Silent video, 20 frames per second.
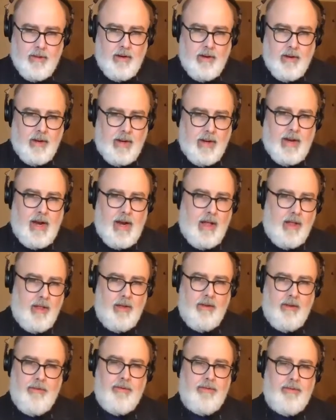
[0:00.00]
in
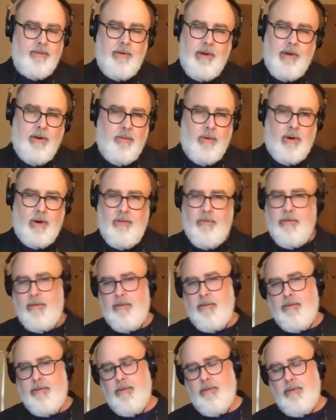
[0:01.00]
college, when you're working for
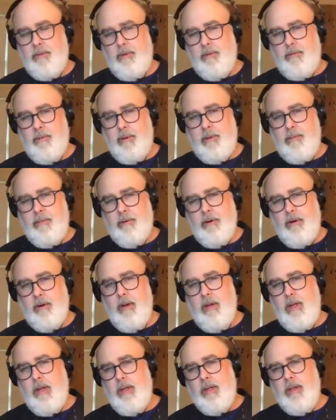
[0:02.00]
the school newspaper,
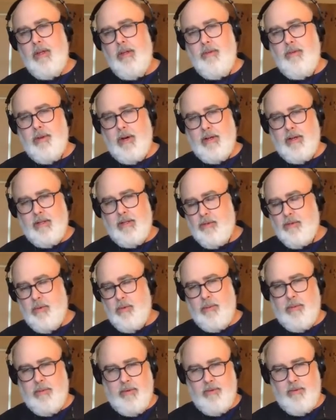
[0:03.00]
you talk to this
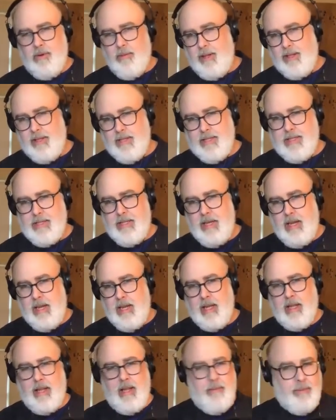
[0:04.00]
one person about this
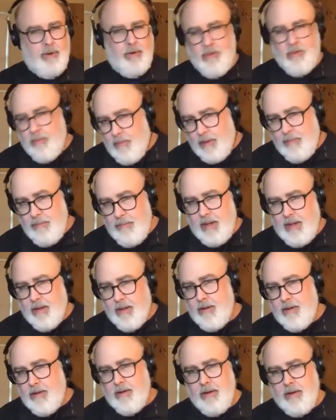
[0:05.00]
thing, and that person might be good
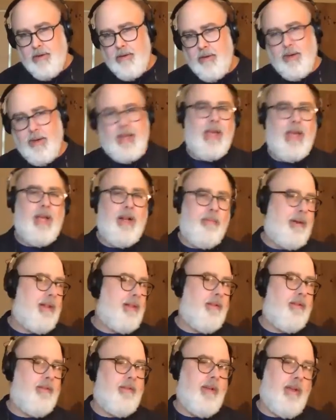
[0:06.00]
to talk to again about
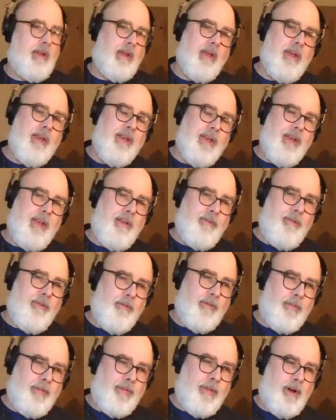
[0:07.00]
this thing. If you've
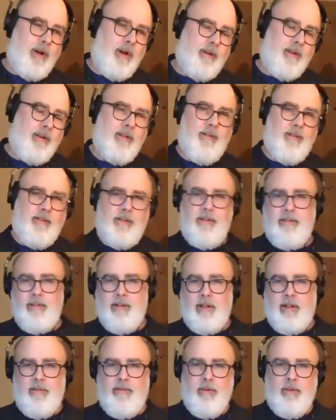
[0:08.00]
thought
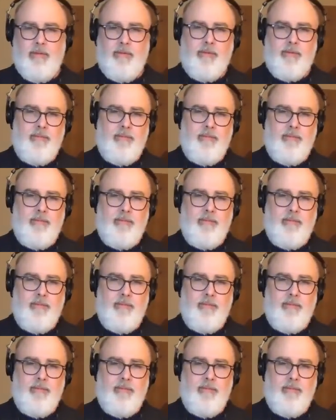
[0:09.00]
consistent, if you